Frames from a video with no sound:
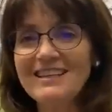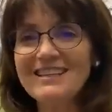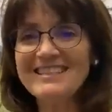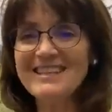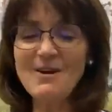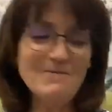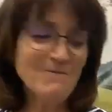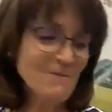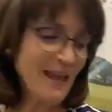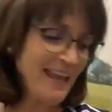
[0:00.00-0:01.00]
So
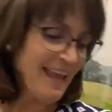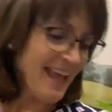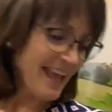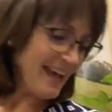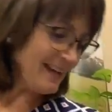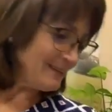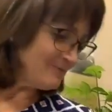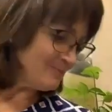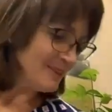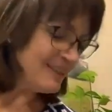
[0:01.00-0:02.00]

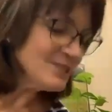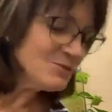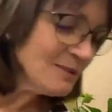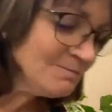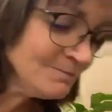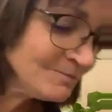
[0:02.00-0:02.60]
this one,